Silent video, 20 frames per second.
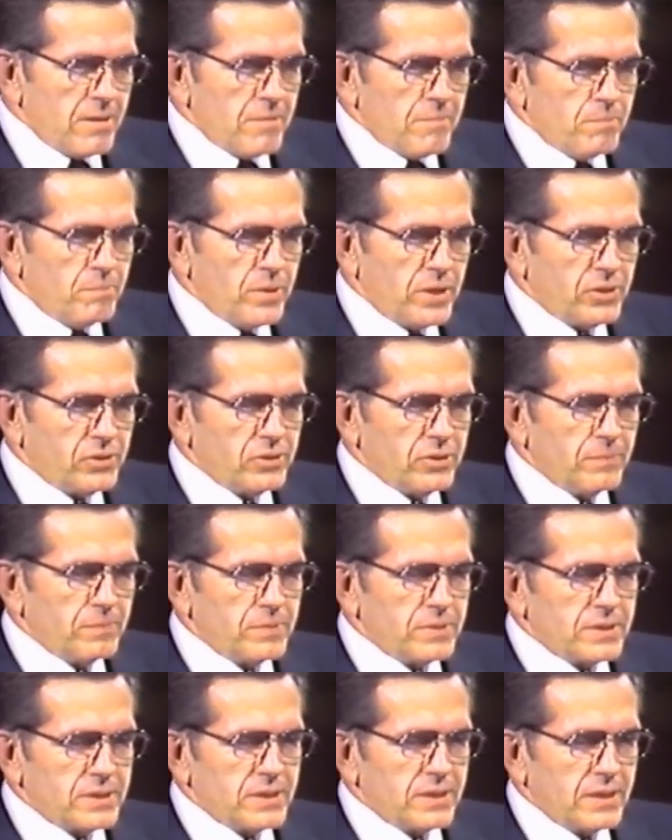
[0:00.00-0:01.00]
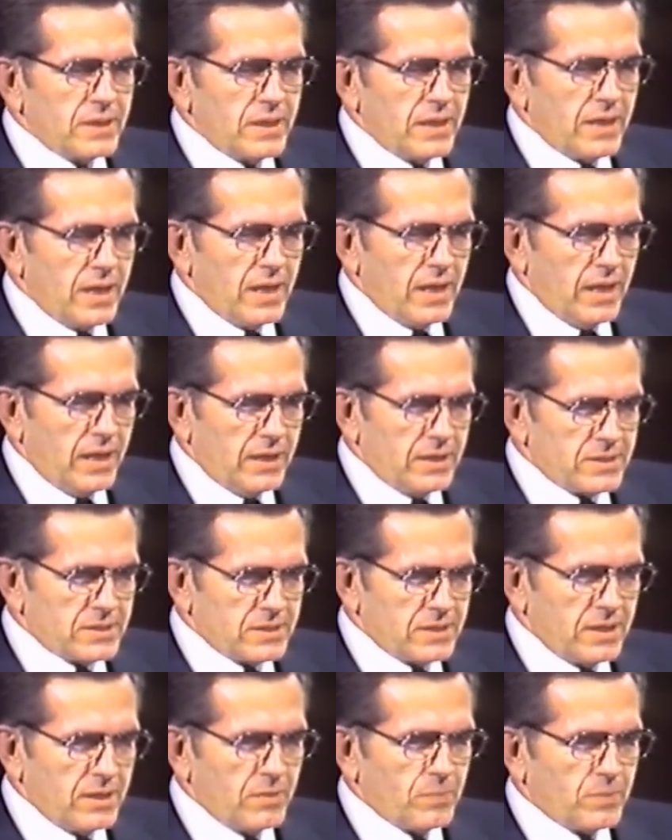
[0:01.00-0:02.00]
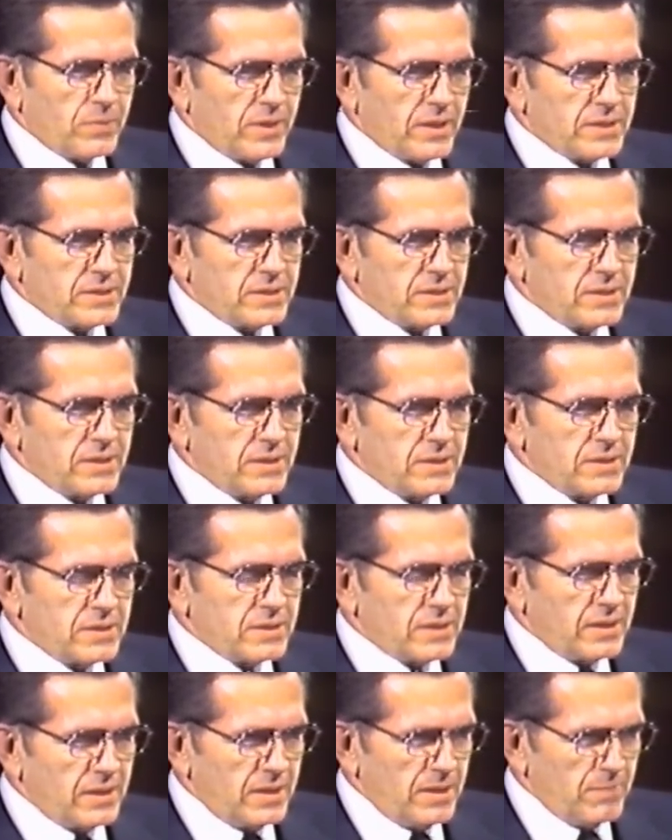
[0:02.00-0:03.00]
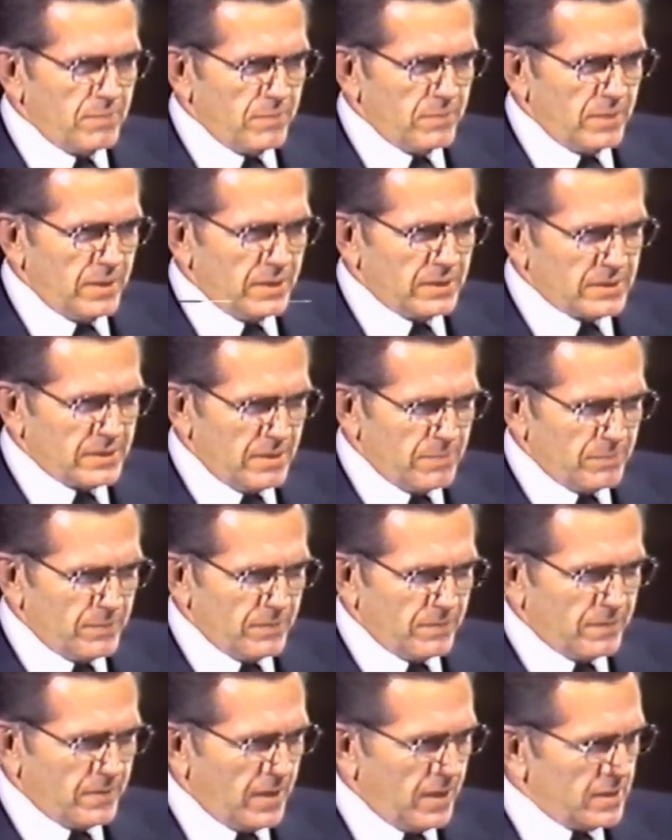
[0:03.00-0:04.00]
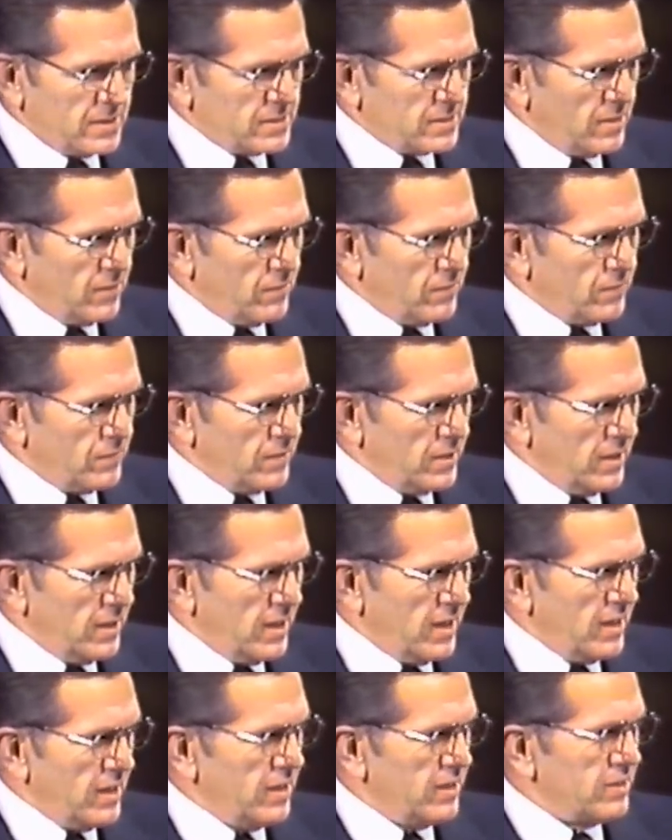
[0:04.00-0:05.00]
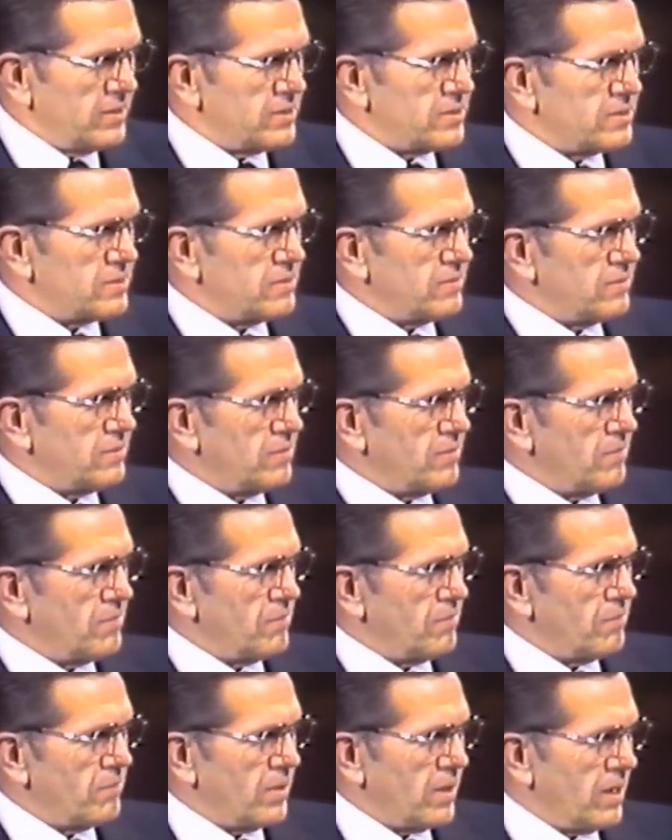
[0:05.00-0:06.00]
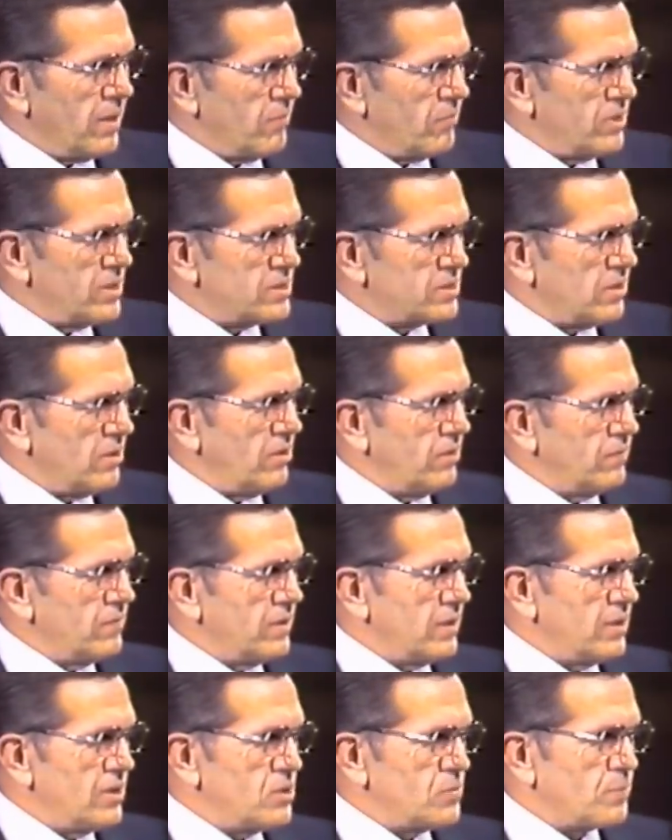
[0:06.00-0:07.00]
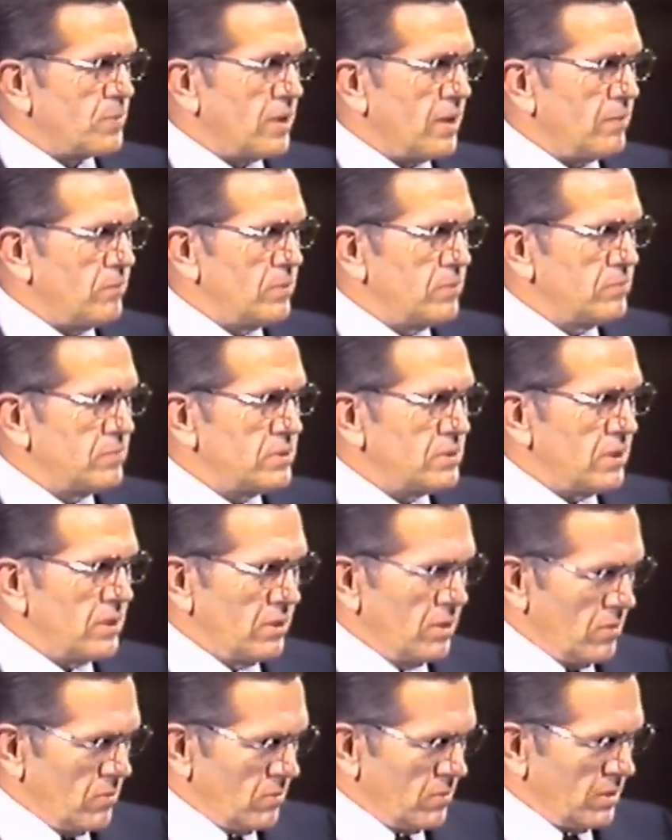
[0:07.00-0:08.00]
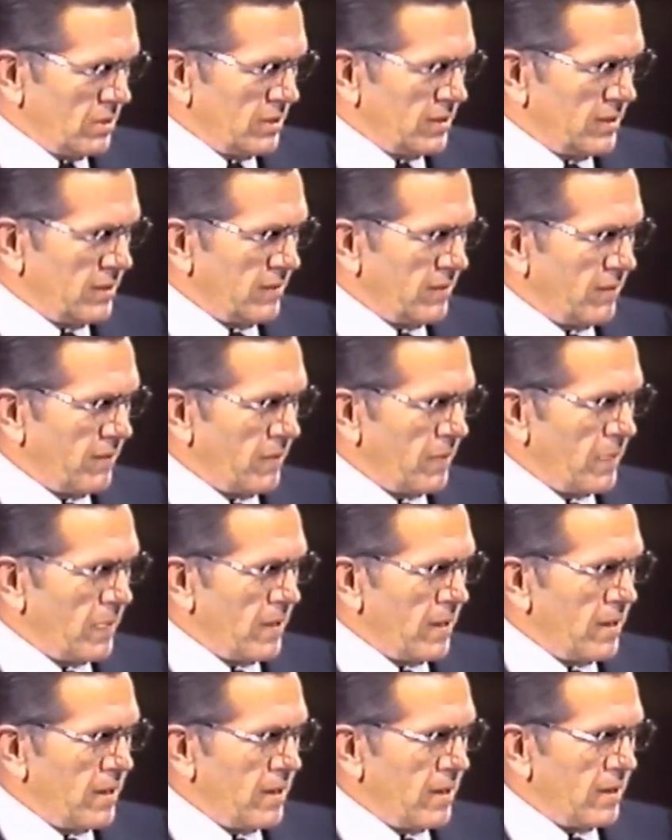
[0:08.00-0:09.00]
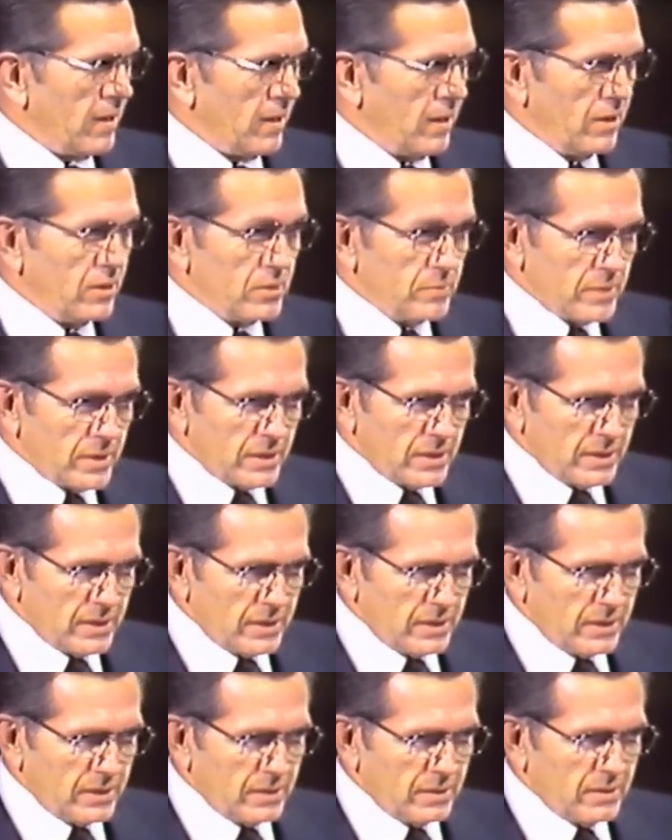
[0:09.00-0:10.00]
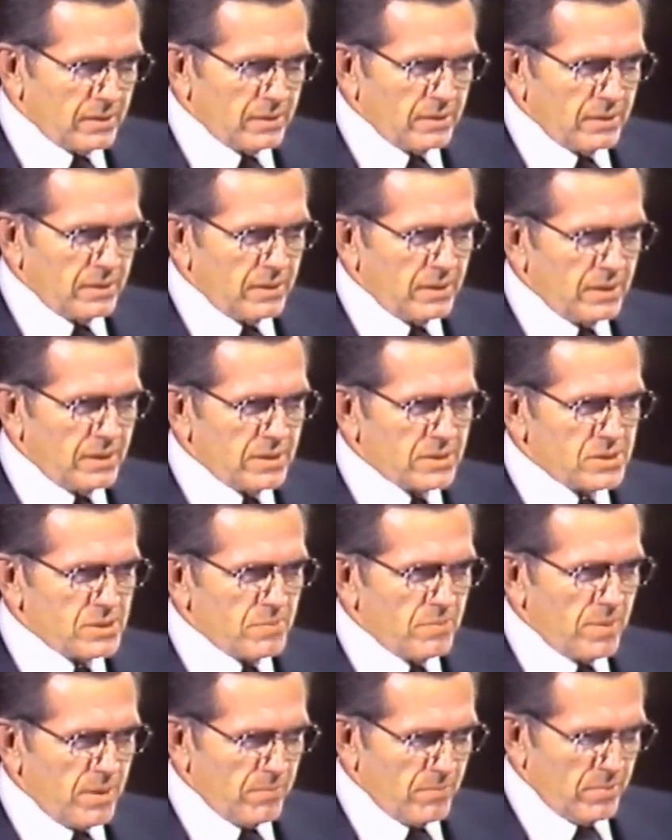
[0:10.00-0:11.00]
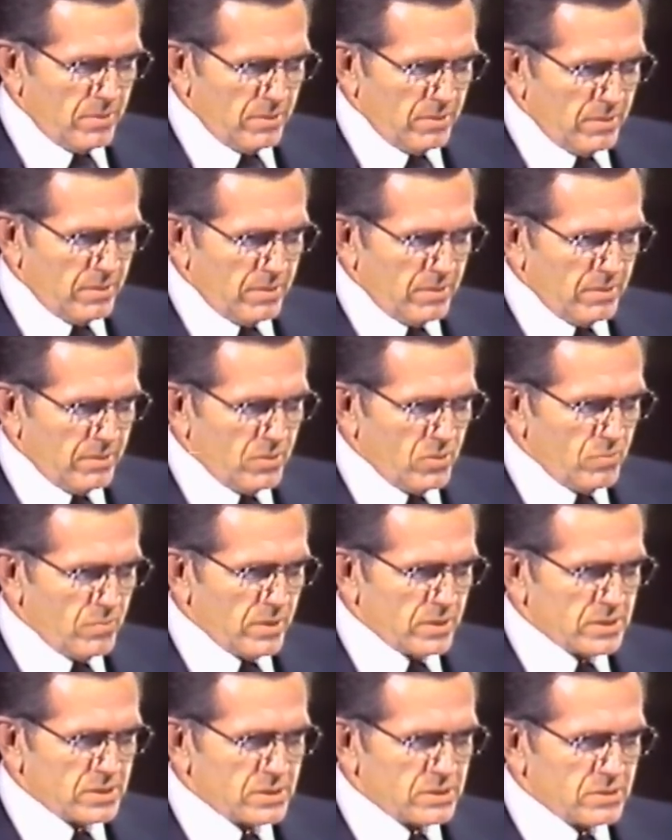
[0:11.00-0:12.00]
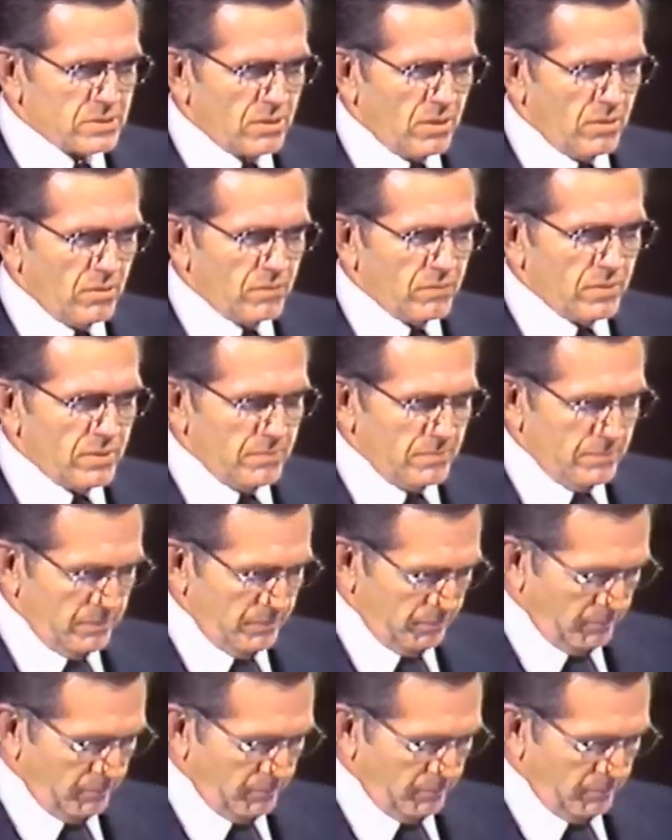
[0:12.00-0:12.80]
Bishops and stake presidents can exemplify self-reliance by resolving these problems locally. Ultimately, it is the member who must solve them.